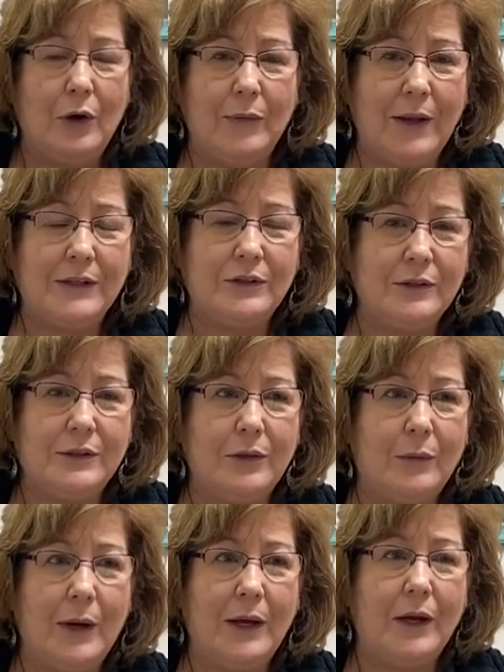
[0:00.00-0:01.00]
That's just the
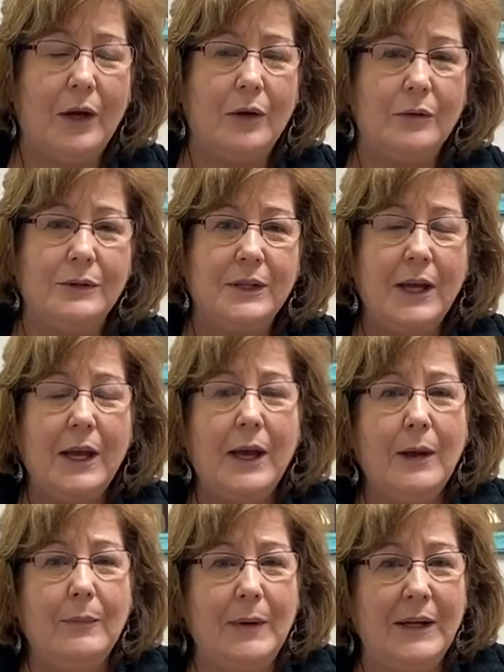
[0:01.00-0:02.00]
way it goes.
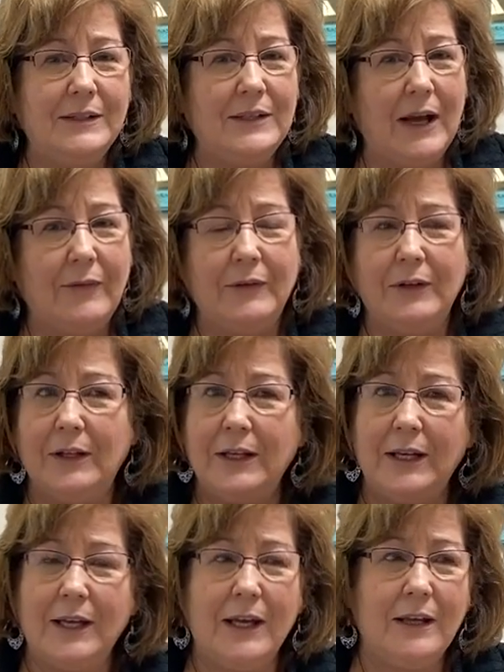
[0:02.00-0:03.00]
But definitely,
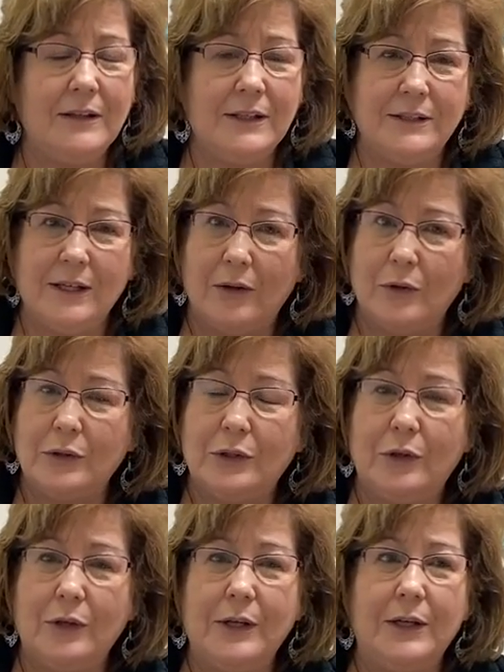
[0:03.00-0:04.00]
again, the seller's
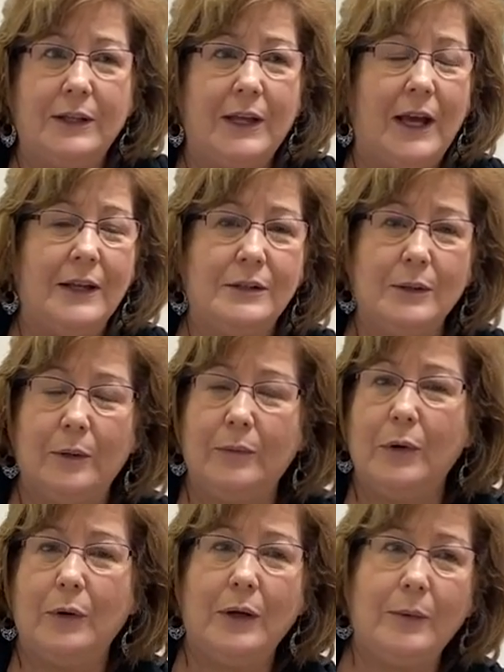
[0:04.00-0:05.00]
looking at that. So if
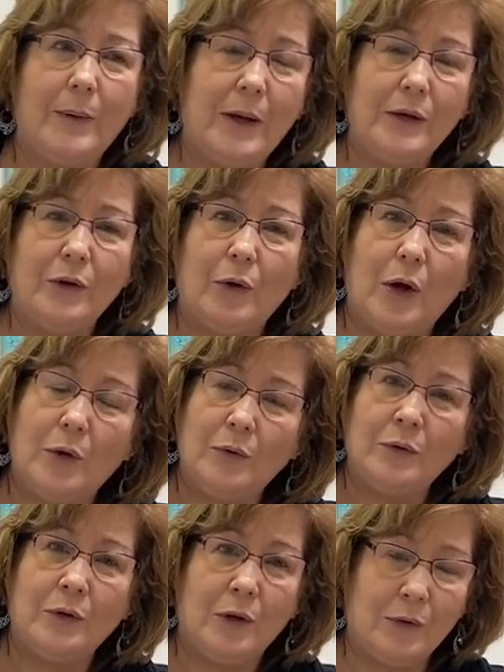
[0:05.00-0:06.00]
you can pay your
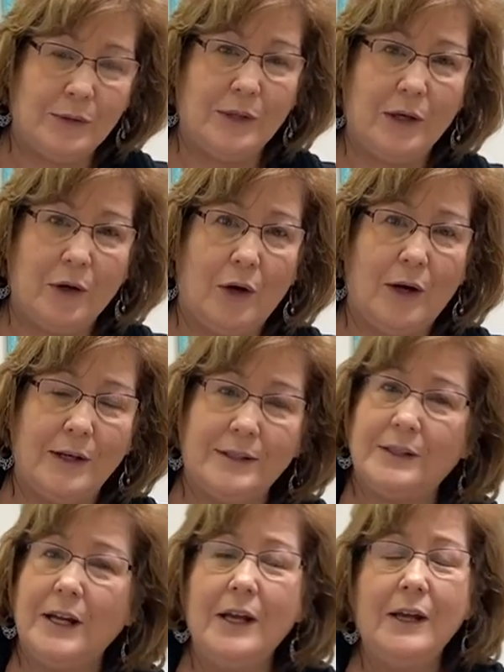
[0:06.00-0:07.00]
own closing
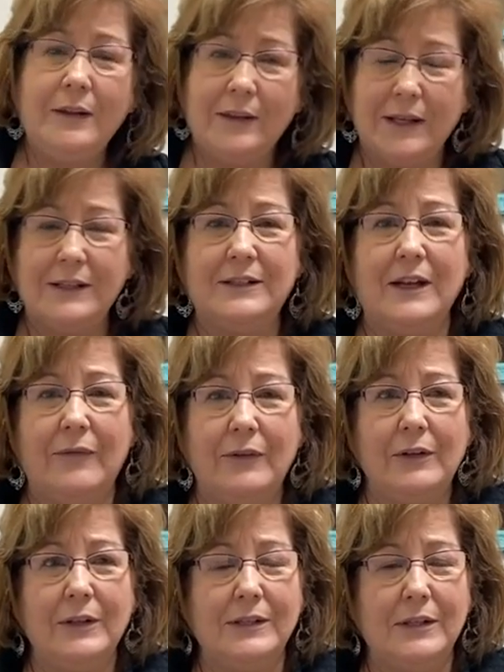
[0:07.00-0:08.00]
costs, that's
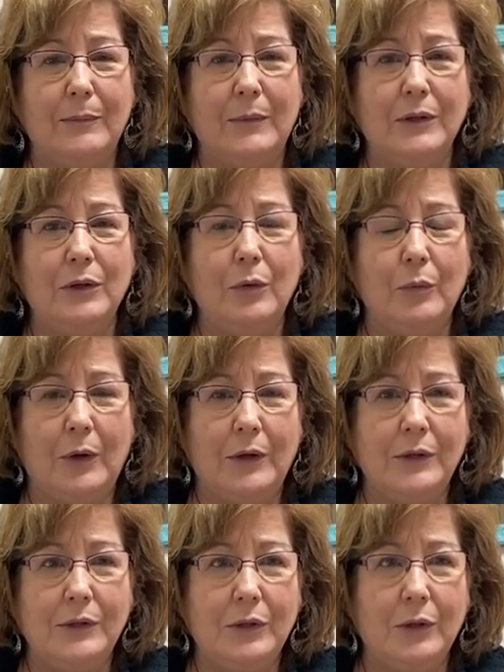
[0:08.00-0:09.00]
definitely something you want
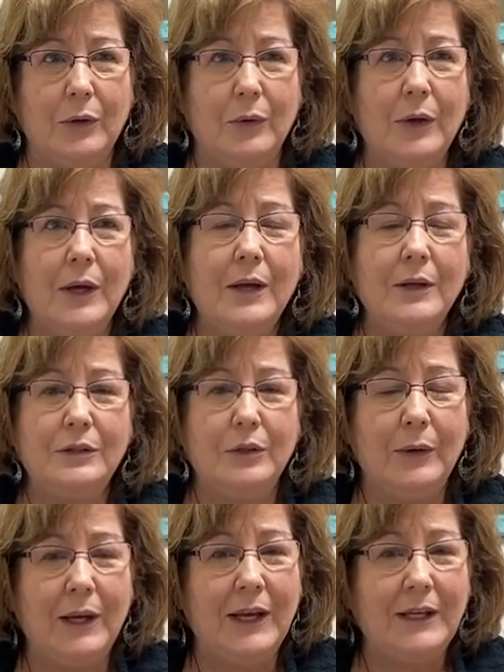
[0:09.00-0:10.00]
to do.
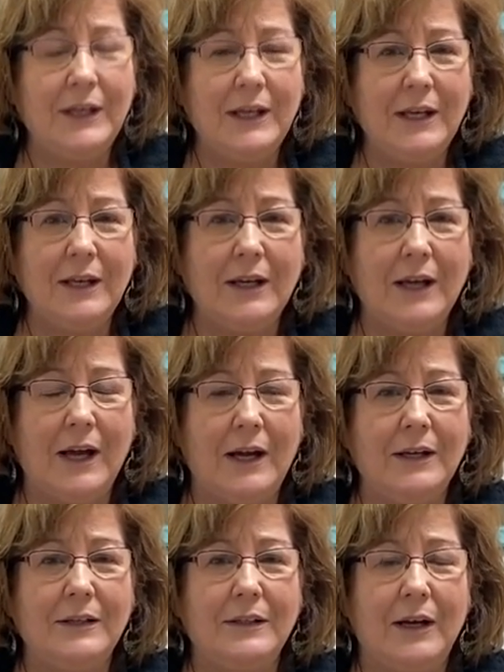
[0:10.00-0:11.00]
So any
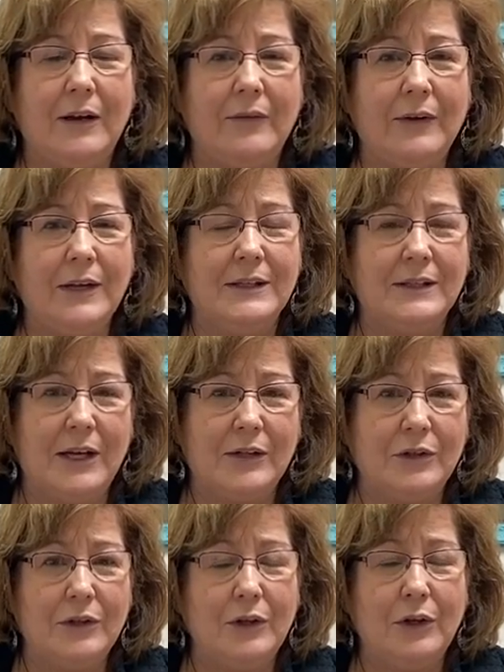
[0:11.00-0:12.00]
kind of
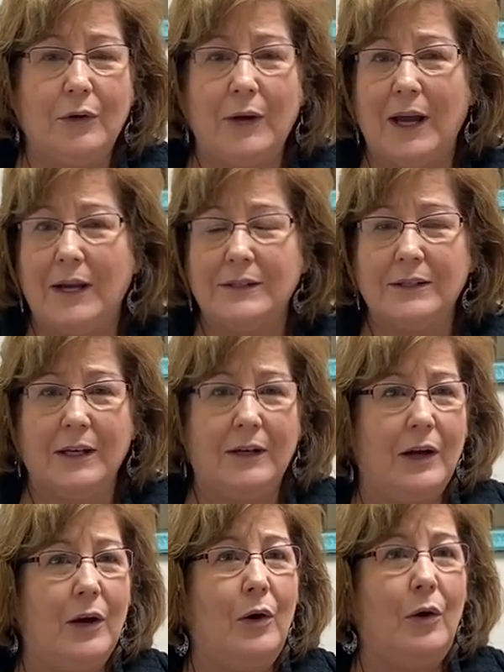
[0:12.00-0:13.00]
concession that you're asking,
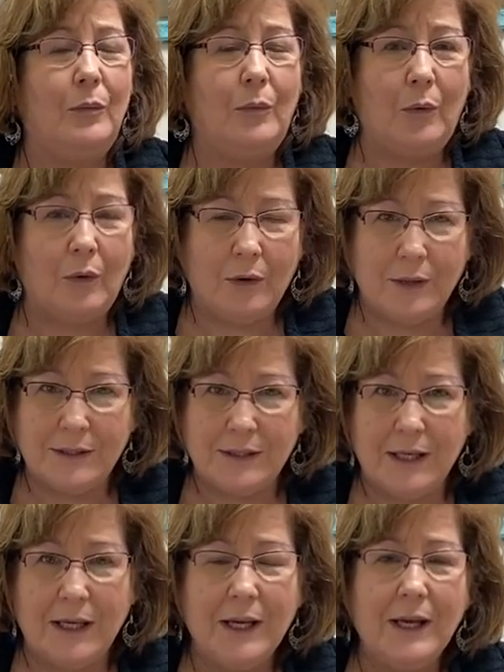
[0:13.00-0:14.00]
a home
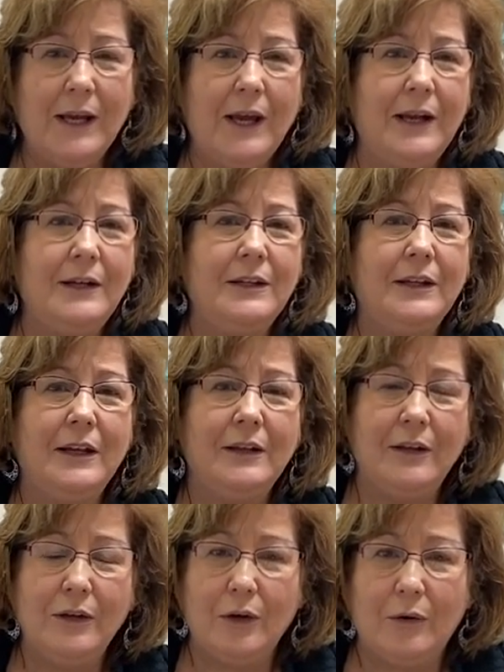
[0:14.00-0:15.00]
warranty, anything
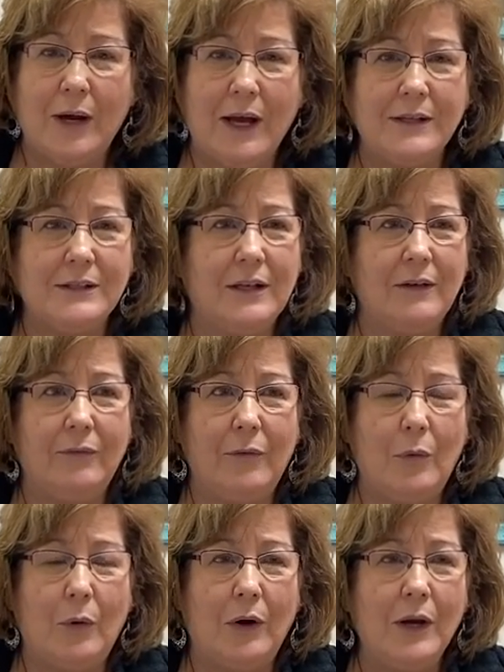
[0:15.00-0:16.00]
that you're asking
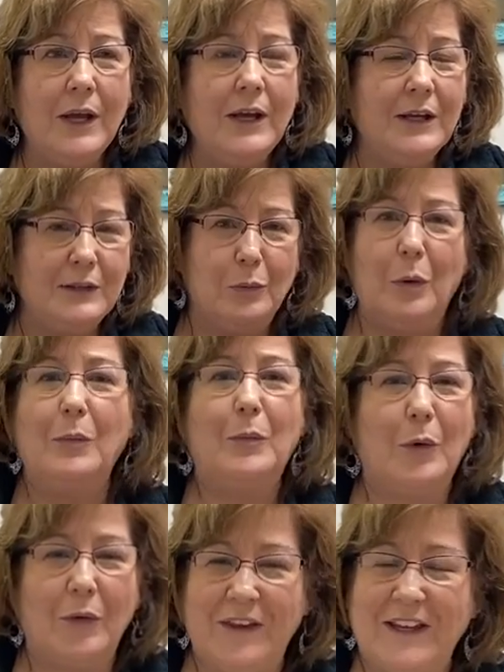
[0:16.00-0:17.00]
for is one
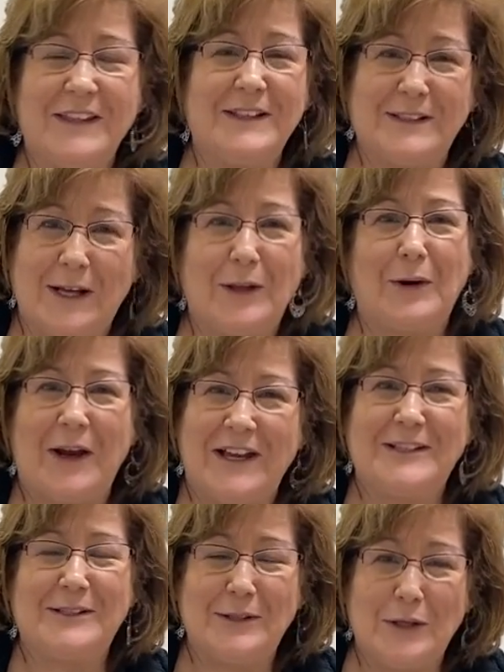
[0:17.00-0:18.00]
more thing the seller
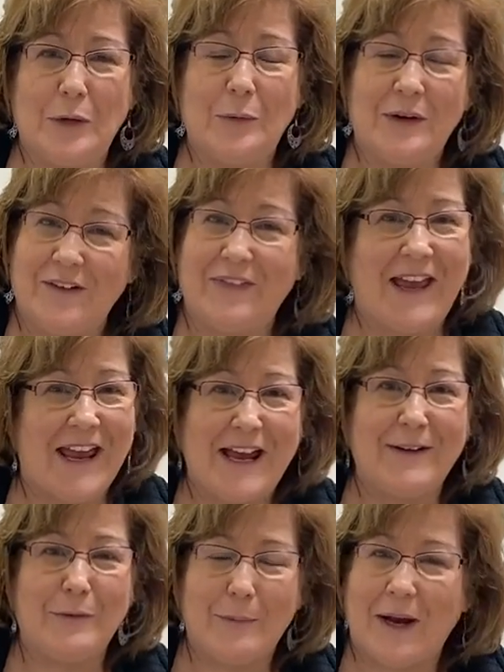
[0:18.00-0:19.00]
has to do. And if they
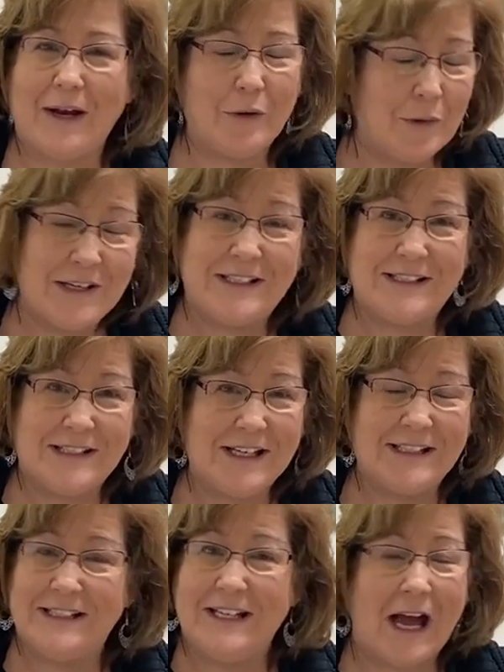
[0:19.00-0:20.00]
have a buyer that
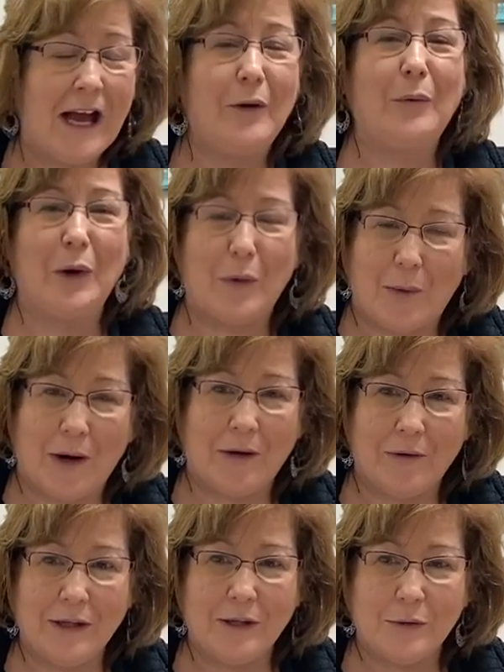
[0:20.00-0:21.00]
is not
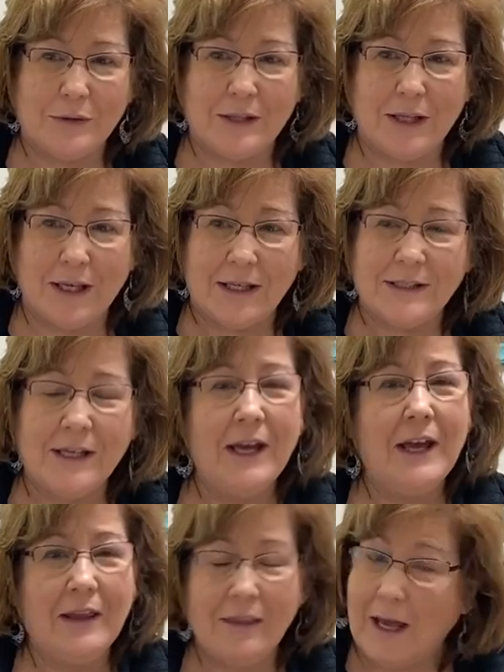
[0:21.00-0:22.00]
requiring those things,
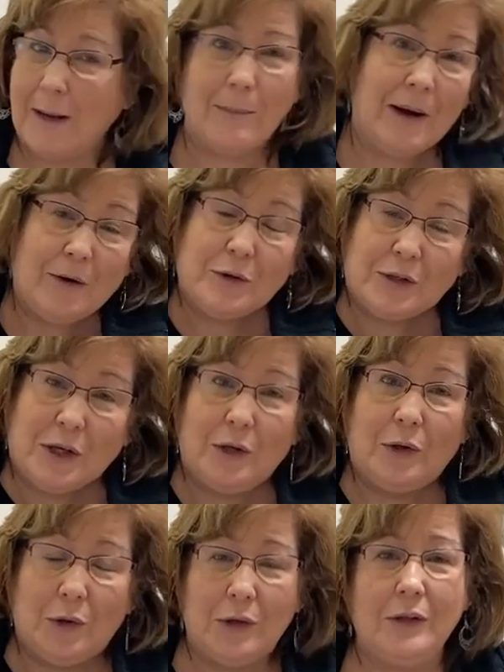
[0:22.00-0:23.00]
that buyer's going to
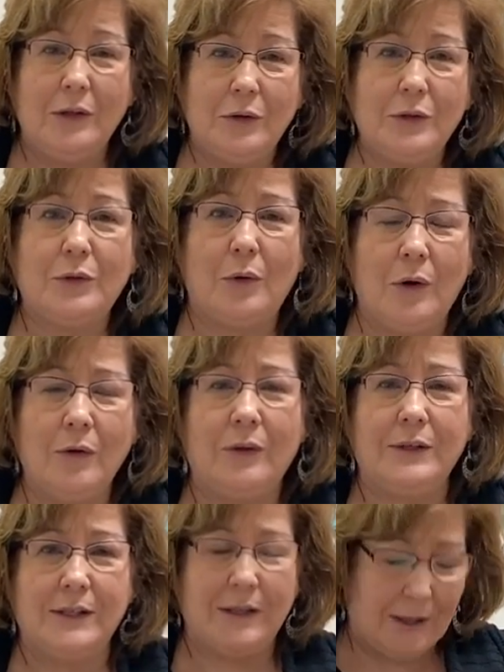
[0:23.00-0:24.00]
look a little stronger
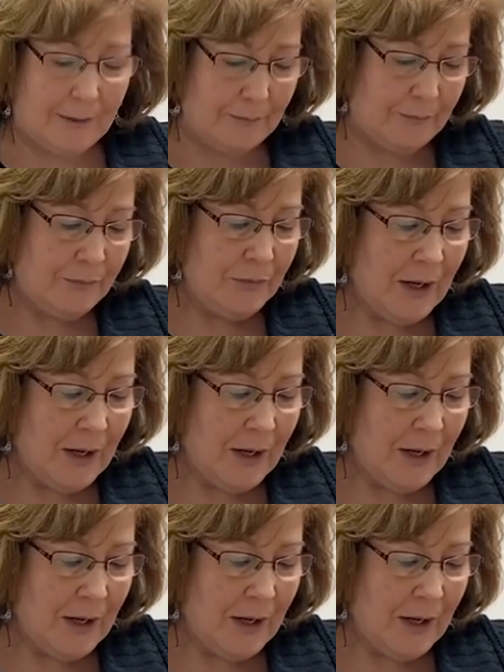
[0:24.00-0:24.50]
to them.